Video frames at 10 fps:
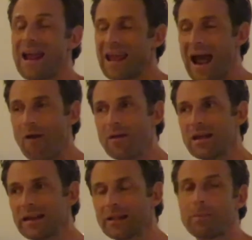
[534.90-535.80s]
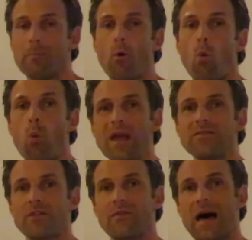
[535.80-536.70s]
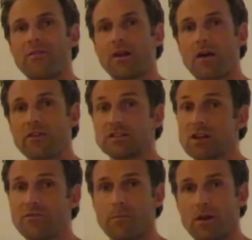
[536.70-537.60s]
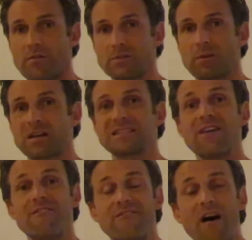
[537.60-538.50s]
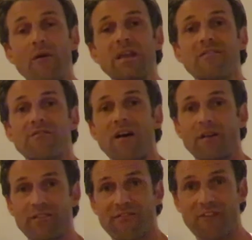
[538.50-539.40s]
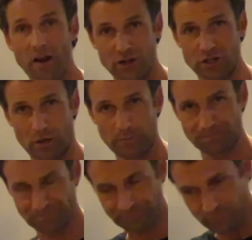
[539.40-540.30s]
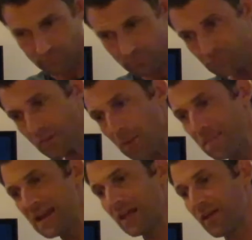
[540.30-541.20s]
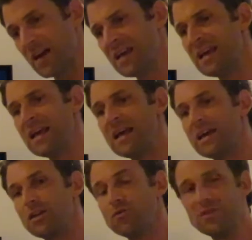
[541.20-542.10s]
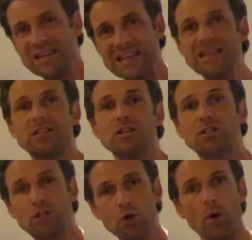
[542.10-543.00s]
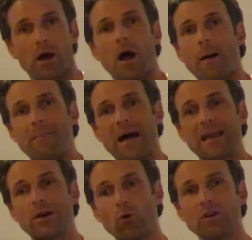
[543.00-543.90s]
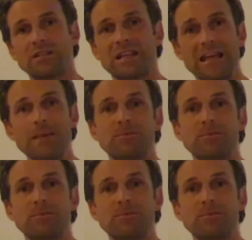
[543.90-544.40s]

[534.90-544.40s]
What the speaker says: carry a little bit more weight than that, than other surfing maneuvers, because they're very, very functional. Meaning that you need to do a cutback in order to keep